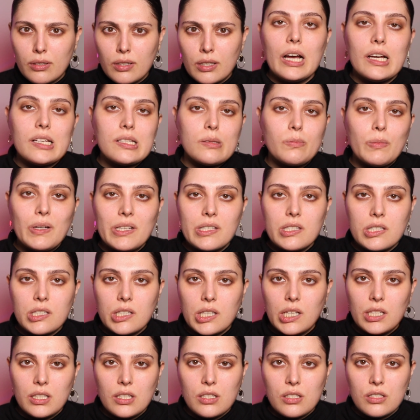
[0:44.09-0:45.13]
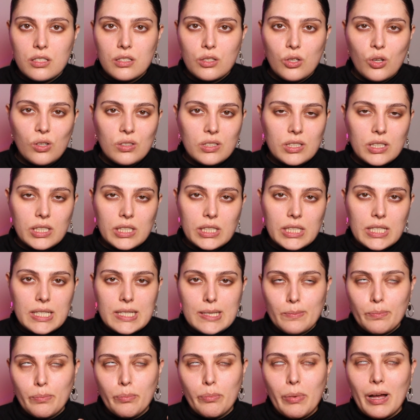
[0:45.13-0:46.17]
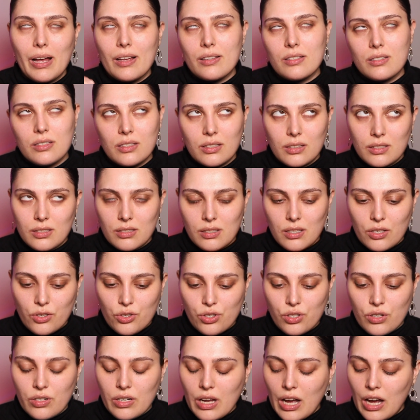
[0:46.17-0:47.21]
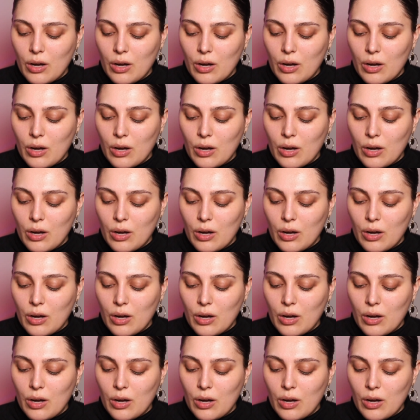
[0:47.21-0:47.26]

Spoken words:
As my skin is not in its best condition,